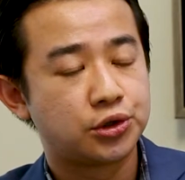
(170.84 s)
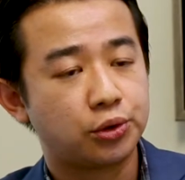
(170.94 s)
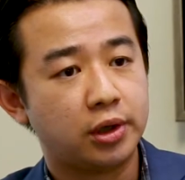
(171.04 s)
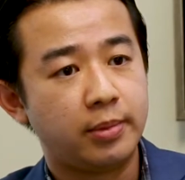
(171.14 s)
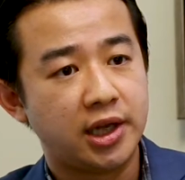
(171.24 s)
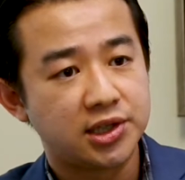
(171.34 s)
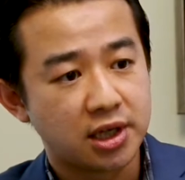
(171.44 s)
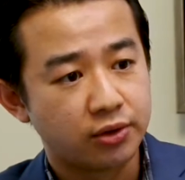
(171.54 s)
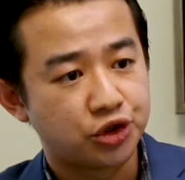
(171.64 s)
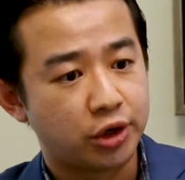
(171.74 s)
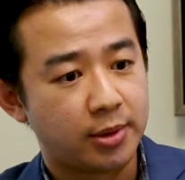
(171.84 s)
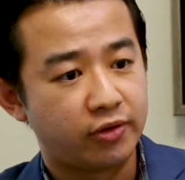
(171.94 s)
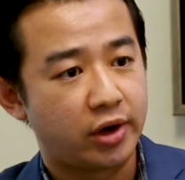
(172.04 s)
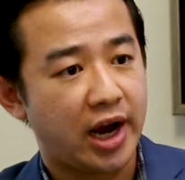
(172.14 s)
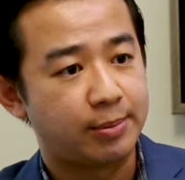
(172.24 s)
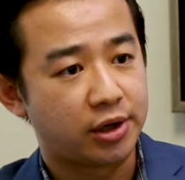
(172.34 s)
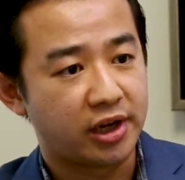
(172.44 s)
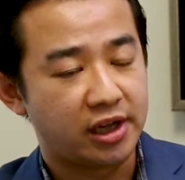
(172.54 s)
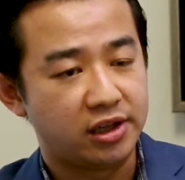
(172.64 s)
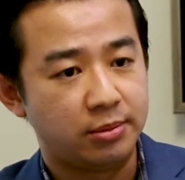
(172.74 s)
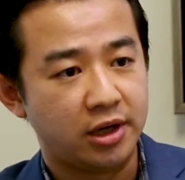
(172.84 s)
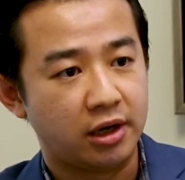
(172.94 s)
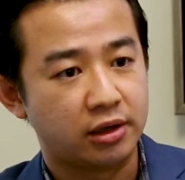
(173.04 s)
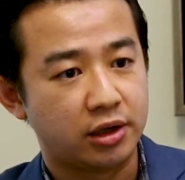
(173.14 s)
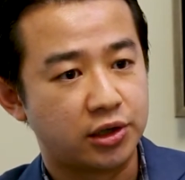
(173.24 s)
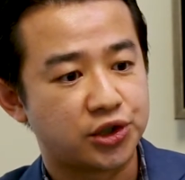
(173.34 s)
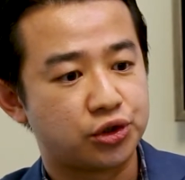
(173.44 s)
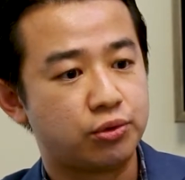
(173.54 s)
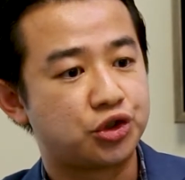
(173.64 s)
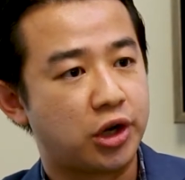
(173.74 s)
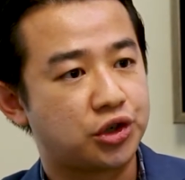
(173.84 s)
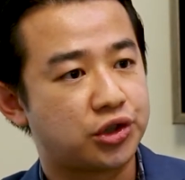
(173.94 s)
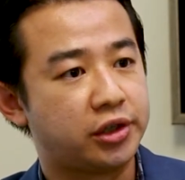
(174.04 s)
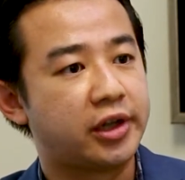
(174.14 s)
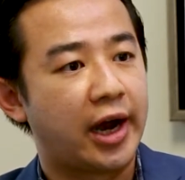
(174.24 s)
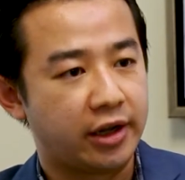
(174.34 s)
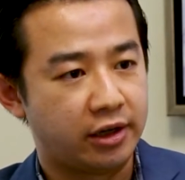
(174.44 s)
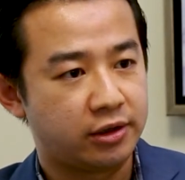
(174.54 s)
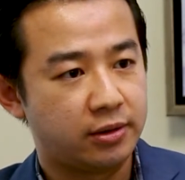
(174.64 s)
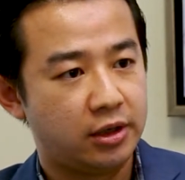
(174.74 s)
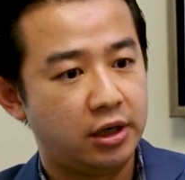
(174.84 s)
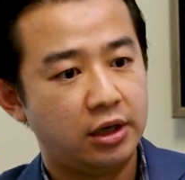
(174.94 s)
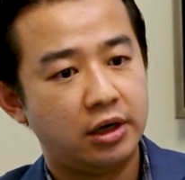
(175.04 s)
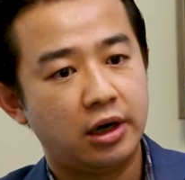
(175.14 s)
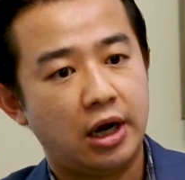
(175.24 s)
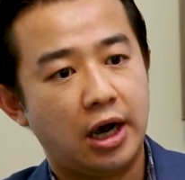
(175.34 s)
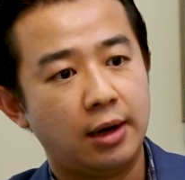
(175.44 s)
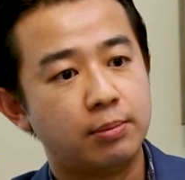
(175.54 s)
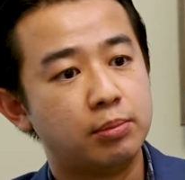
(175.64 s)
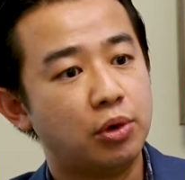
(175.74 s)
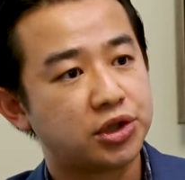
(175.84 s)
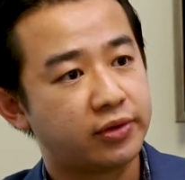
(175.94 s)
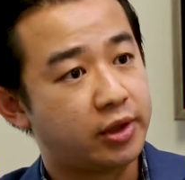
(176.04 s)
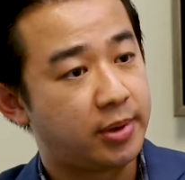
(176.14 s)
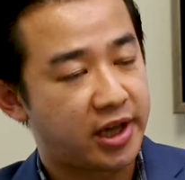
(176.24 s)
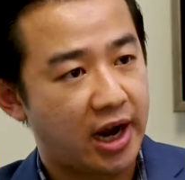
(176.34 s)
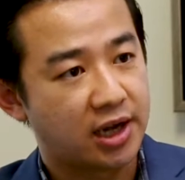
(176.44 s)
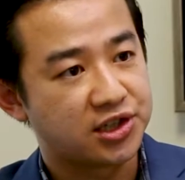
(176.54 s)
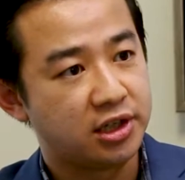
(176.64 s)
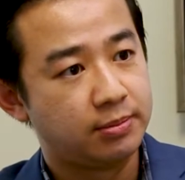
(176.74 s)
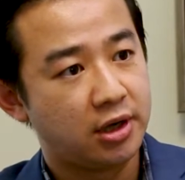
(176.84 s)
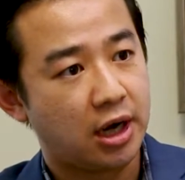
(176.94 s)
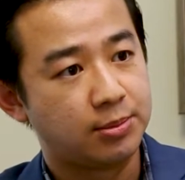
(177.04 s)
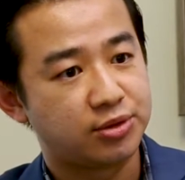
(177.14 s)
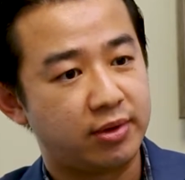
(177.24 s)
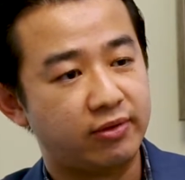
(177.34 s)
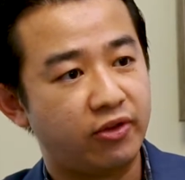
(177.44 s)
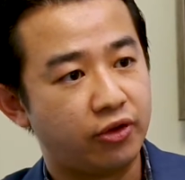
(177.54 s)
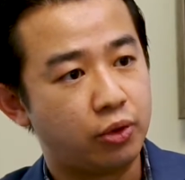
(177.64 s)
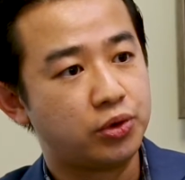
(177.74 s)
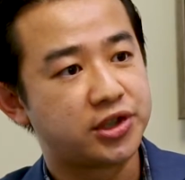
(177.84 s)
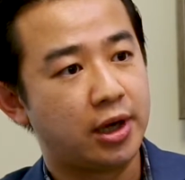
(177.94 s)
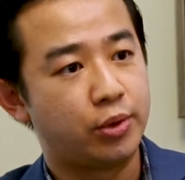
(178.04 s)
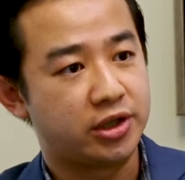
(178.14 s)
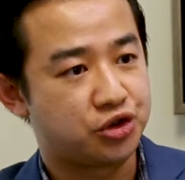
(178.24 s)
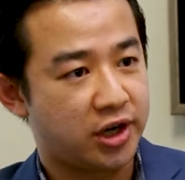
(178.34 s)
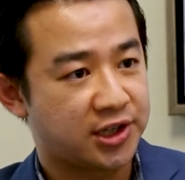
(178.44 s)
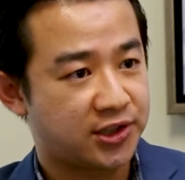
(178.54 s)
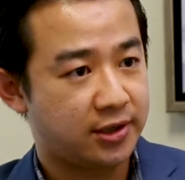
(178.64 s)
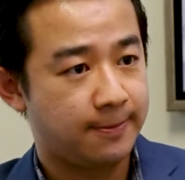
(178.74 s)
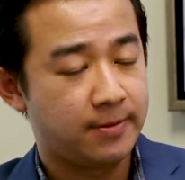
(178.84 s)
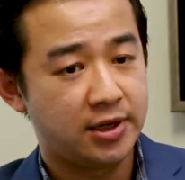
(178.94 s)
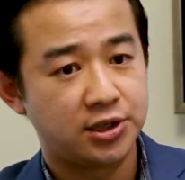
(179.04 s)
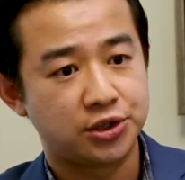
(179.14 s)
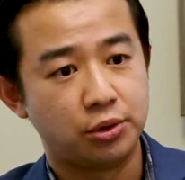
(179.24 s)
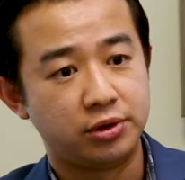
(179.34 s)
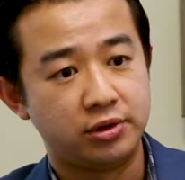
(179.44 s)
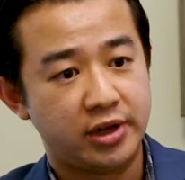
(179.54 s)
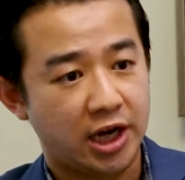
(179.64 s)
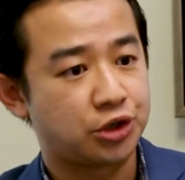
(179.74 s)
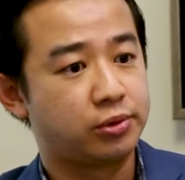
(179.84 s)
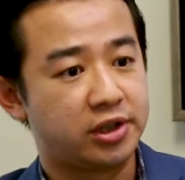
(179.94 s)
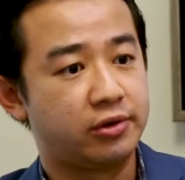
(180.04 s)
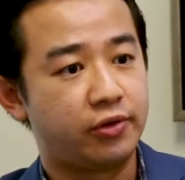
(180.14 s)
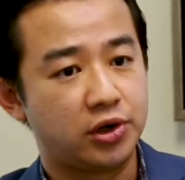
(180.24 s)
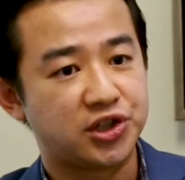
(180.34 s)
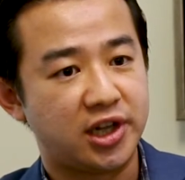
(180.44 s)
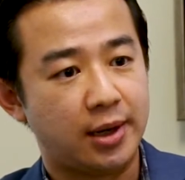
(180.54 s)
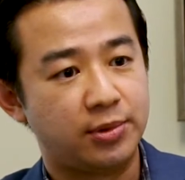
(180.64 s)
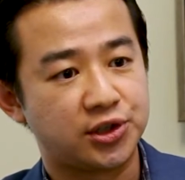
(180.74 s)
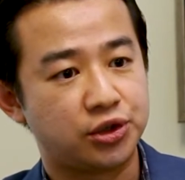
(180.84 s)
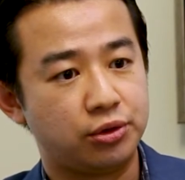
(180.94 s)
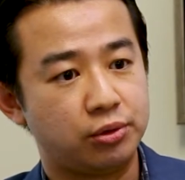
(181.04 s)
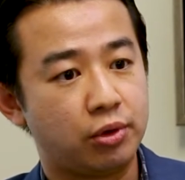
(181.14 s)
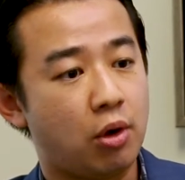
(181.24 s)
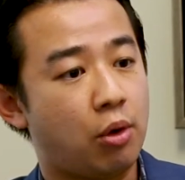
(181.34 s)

So the mainstay of treatment for hyperkalemia is to change the diet. Most of the potassium comes from foods that we ingest. So naturally, the first step is to look